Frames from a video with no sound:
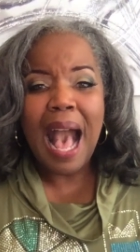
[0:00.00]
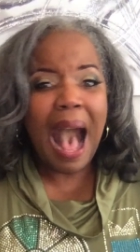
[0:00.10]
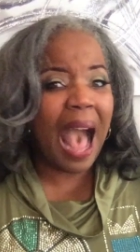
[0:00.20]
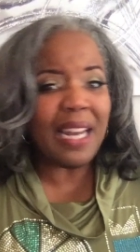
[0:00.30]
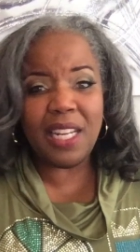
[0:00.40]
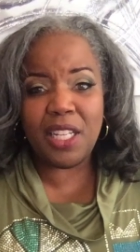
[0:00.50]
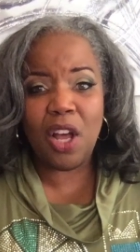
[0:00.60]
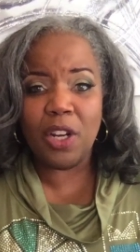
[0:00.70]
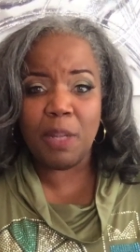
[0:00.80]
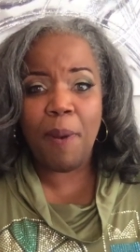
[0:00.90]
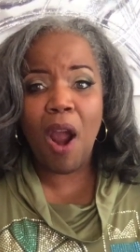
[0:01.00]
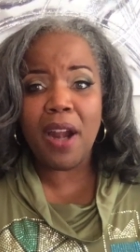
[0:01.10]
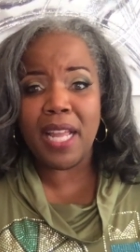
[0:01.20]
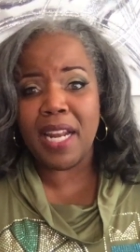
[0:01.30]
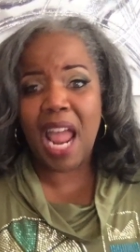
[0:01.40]
I need to go to the
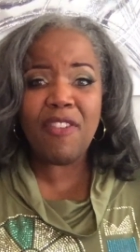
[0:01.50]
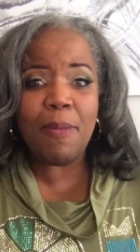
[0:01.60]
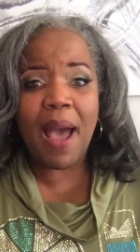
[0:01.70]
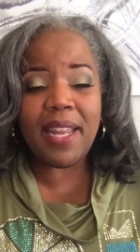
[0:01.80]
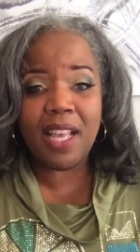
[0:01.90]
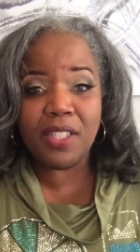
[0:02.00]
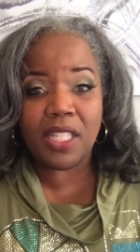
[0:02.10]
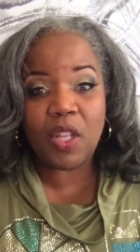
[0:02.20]
party and everybody else is